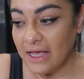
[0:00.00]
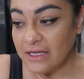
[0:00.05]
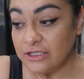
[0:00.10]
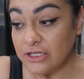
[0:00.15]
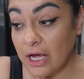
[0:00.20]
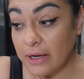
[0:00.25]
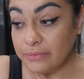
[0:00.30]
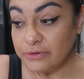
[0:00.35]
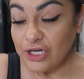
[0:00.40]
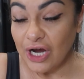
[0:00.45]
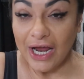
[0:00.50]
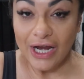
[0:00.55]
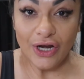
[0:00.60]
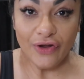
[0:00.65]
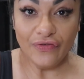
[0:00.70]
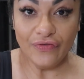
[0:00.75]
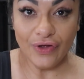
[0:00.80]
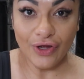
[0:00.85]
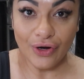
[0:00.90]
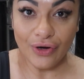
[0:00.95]
So I'm trying
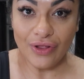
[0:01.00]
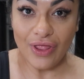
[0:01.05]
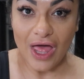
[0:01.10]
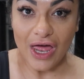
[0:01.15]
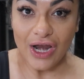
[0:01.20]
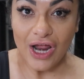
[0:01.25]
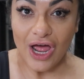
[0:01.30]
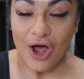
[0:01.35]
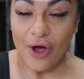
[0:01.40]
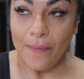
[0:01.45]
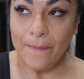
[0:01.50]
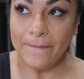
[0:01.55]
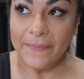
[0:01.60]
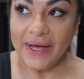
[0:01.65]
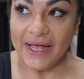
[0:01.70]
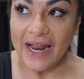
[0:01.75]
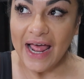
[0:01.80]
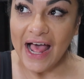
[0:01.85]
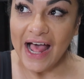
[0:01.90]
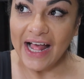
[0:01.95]
to figure that out,
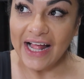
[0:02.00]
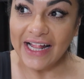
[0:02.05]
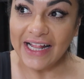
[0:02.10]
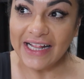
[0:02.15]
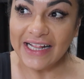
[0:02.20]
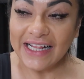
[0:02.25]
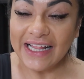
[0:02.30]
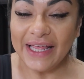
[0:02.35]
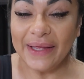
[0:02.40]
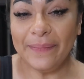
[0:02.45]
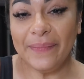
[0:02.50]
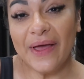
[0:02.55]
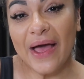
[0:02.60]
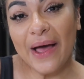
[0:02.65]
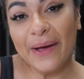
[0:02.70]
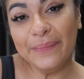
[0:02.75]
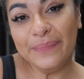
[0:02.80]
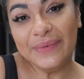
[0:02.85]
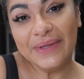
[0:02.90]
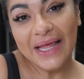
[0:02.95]
but I'll keep you
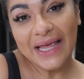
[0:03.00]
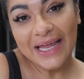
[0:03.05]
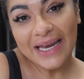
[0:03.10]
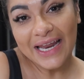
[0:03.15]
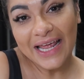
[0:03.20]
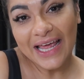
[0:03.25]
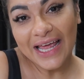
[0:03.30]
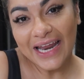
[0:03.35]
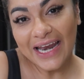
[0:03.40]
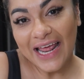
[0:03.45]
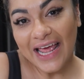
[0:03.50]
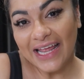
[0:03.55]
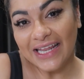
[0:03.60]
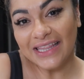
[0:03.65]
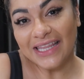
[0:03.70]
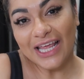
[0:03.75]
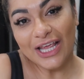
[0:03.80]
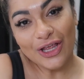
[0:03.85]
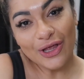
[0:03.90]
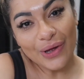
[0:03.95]
updated.
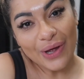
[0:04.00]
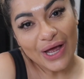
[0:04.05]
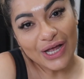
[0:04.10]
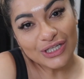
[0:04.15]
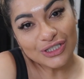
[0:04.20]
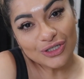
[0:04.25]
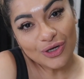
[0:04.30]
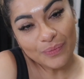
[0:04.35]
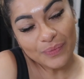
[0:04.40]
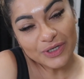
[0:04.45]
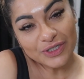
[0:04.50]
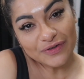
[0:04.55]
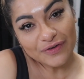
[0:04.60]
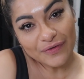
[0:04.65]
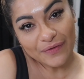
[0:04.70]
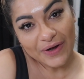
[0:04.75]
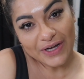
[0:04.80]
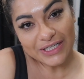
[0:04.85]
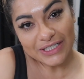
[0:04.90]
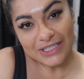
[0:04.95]
And thank you guys so much for
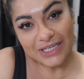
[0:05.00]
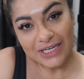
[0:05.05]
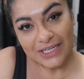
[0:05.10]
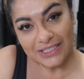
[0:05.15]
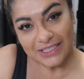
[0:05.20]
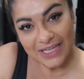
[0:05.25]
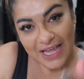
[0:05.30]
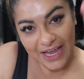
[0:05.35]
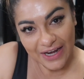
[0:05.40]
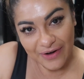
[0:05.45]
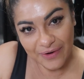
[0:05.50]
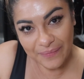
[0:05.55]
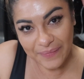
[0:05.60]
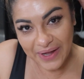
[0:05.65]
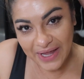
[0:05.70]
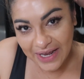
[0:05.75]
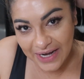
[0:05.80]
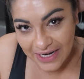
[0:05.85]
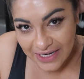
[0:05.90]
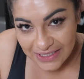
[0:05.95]
watching. I know my
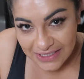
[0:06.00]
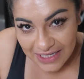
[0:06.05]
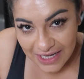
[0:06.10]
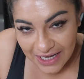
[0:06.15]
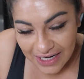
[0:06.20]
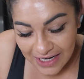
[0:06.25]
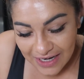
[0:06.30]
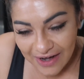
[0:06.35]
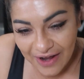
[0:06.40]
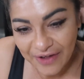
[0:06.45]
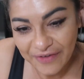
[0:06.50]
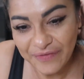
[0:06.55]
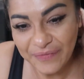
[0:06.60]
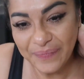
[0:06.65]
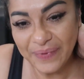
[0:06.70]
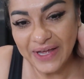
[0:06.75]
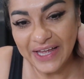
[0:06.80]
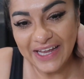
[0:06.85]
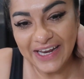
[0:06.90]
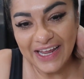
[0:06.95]
head is cutting off,
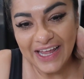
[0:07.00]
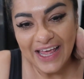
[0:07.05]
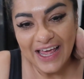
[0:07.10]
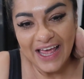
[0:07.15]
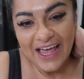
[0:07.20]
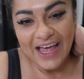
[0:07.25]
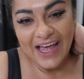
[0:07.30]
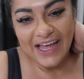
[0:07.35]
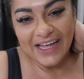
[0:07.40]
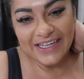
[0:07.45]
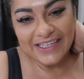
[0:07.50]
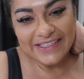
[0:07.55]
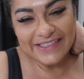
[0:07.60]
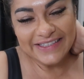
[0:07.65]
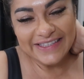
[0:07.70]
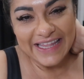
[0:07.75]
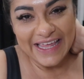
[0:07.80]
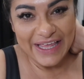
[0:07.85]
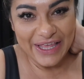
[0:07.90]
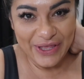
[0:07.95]
but
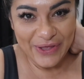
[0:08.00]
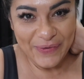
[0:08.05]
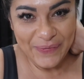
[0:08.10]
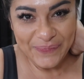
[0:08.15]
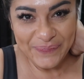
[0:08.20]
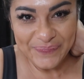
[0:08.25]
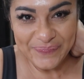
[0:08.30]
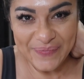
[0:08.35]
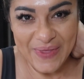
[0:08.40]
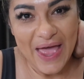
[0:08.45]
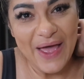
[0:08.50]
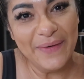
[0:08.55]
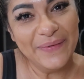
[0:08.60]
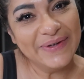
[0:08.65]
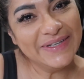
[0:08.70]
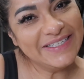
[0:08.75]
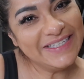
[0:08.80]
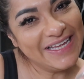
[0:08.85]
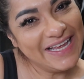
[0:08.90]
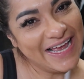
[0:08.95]
thank you.
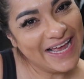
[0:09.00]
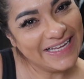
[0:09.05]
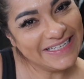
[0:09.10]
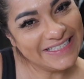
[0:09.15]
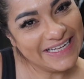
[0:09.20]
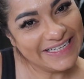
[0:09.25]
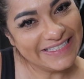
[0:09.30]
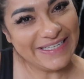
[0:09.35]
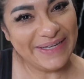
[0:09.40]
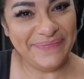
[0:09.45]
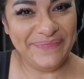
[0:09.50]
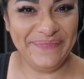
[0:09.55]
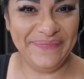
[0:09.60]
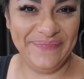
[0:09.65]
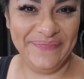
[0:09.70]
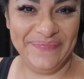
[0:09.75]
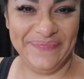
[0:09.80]
We'll see you guys next time.